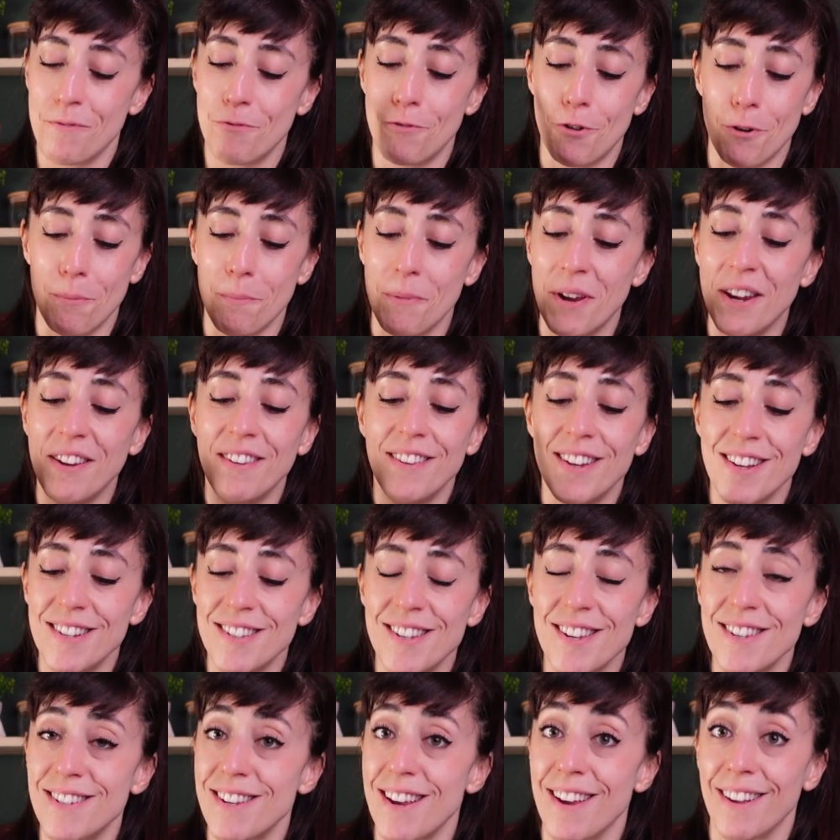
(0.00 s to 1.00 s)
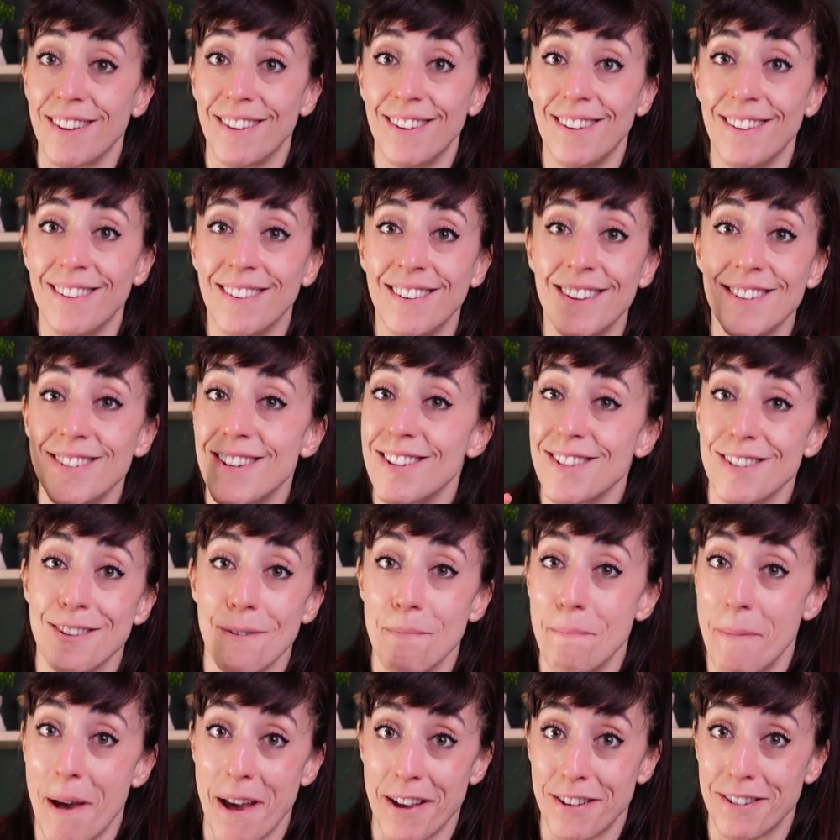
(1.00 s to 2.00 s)
For me, this is it. This is the
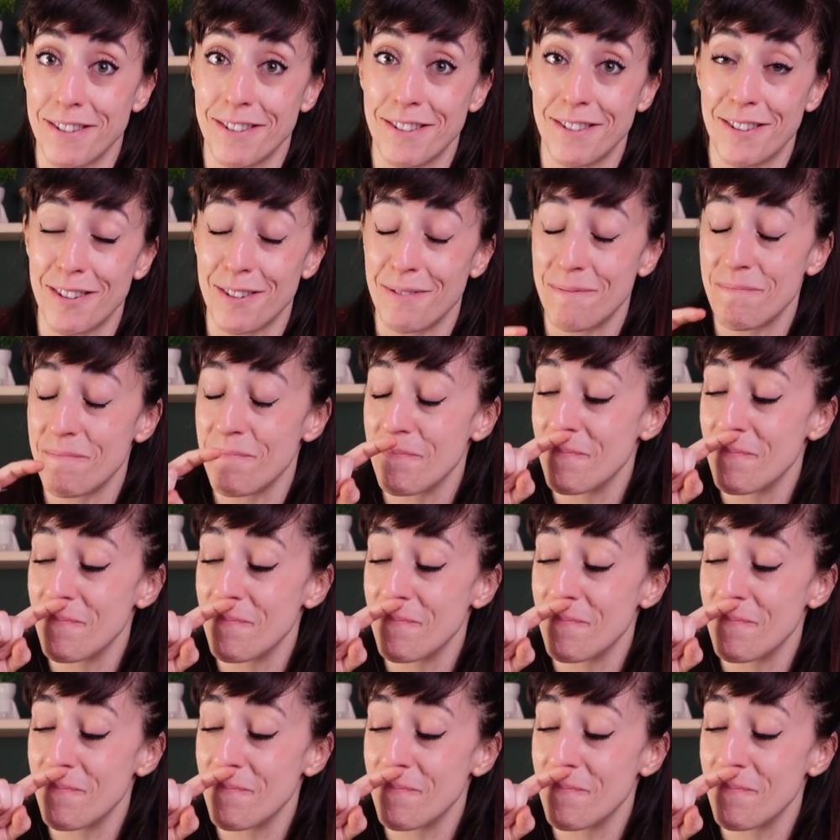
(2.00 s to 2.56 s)
best.